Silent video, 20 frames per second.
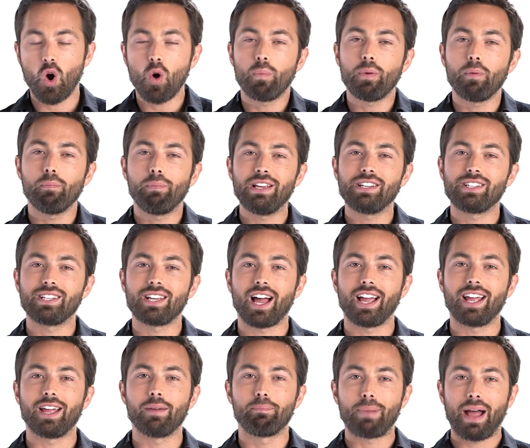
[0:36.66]

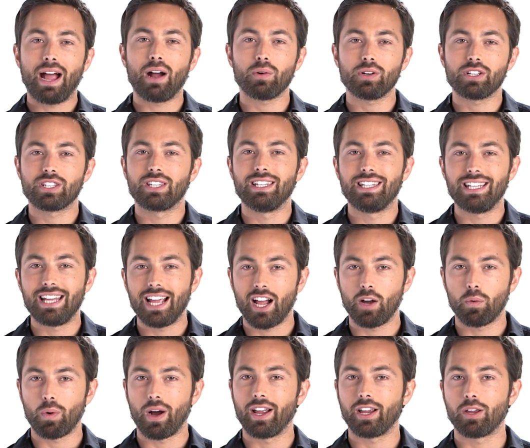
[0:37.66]
OpenBCI empowers the
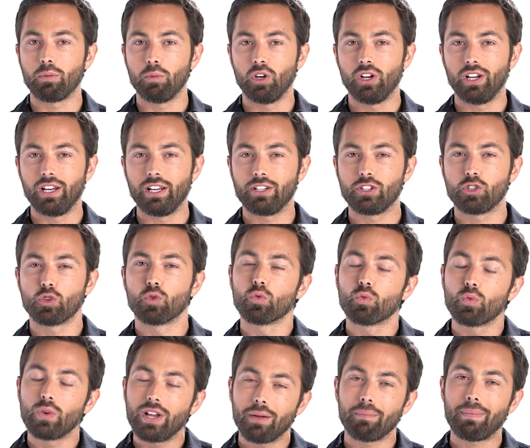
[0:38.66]
DIY community to
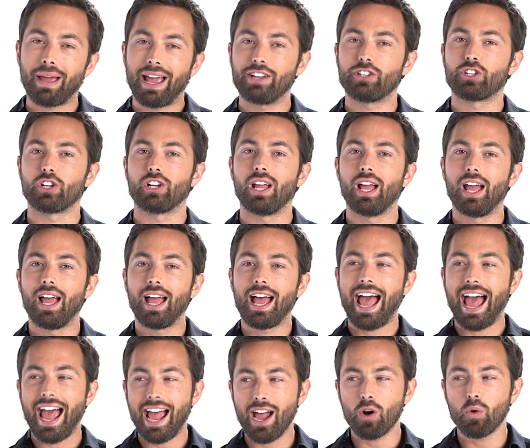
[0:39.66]
reimagine
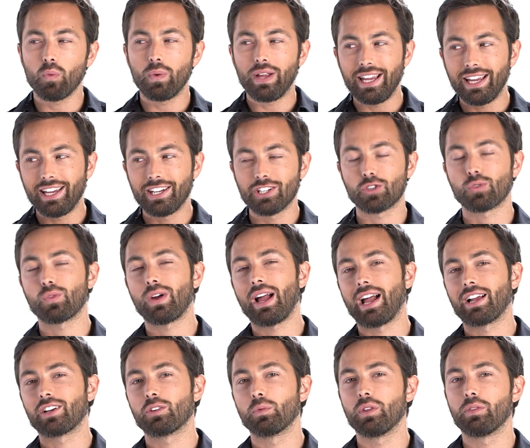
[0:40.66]
how we
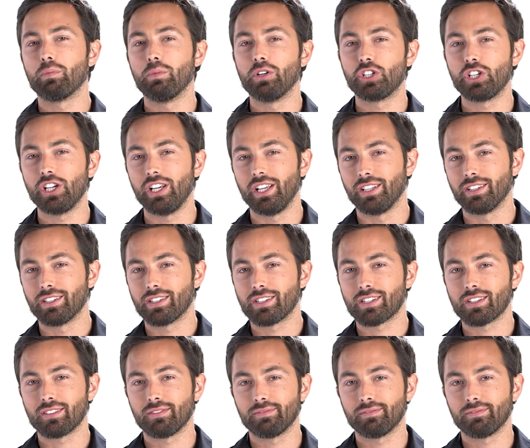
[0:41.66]
interact with machines.